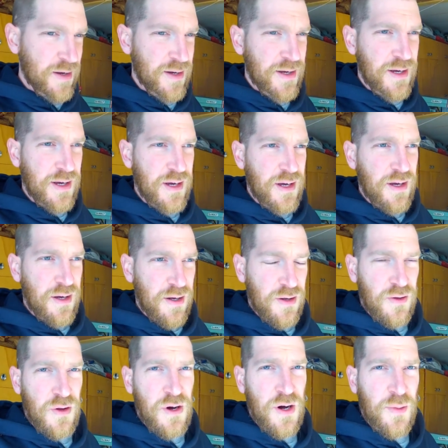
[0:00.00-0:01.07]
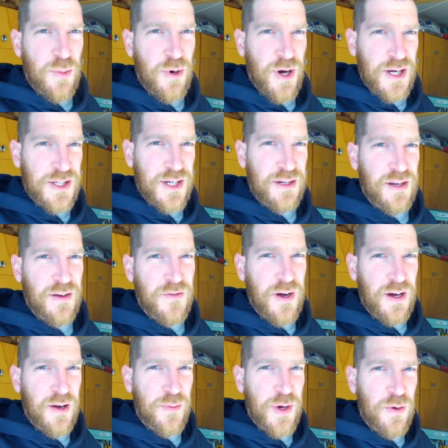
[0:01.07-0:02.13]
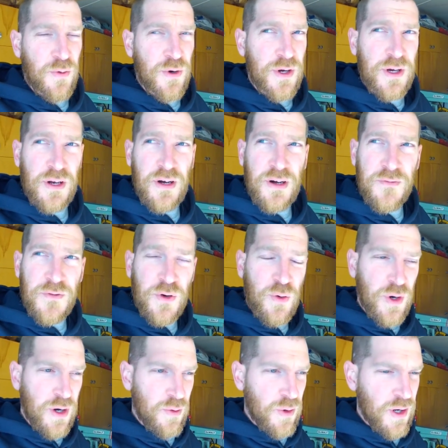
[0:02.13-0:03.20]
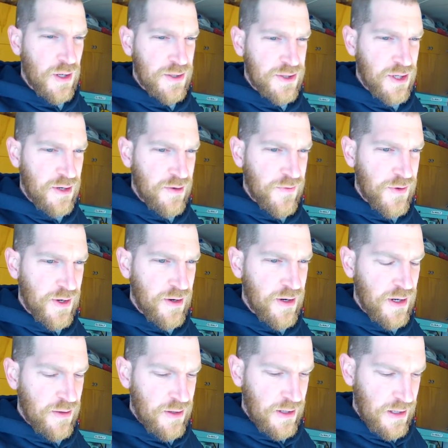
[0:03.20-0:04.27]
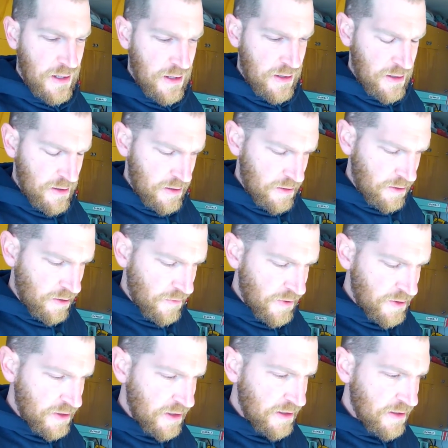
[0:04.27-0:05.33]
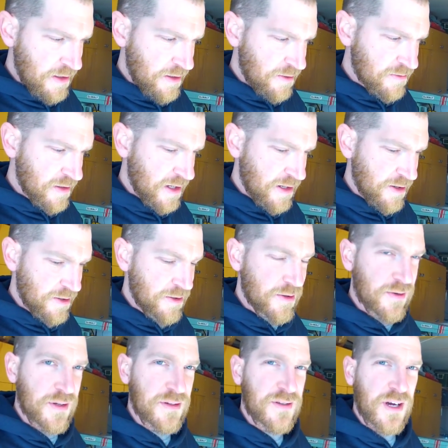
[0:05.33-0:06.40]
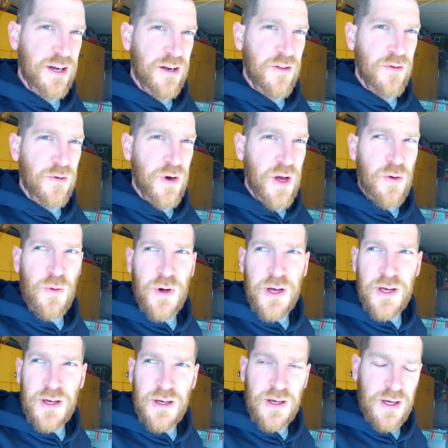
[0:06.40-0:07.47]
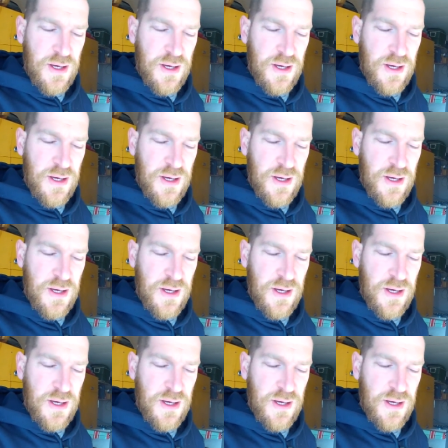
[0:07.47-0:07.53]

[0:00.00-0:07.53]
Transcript: a, a long project I've kind of been working on for quite a while, trying to figure out all the details of how to do this kind of the right way.